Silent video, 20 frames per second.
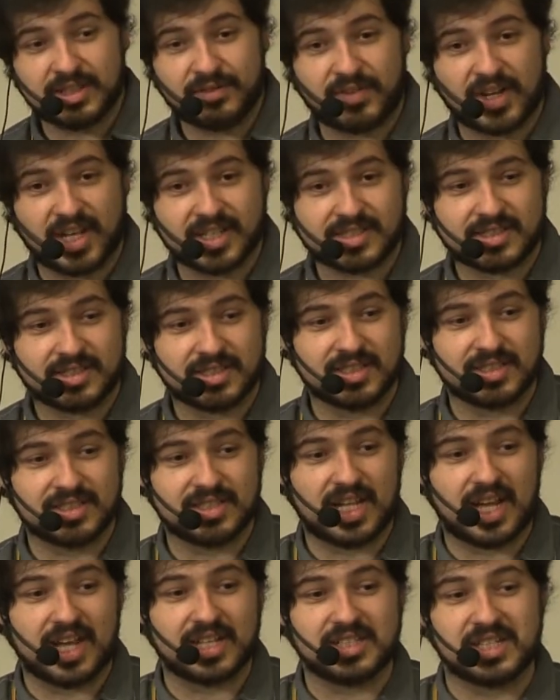faster than
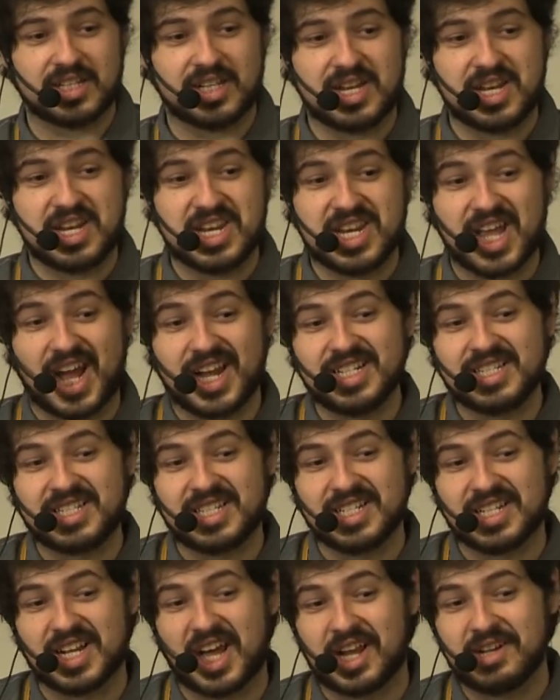that
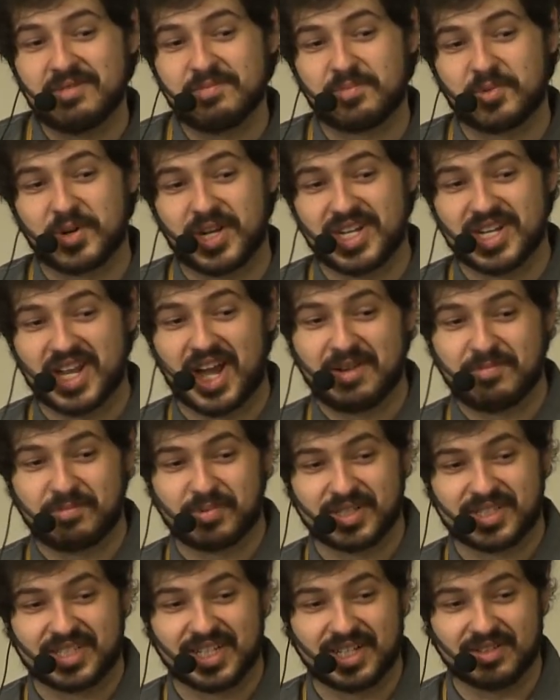
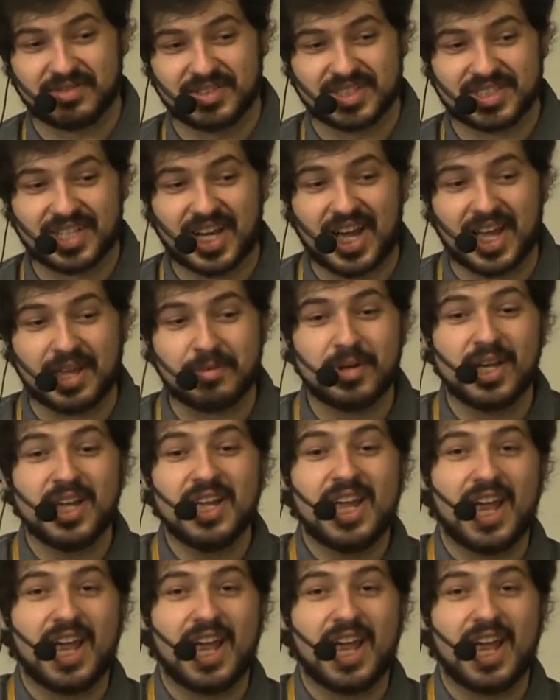99.9% of the time.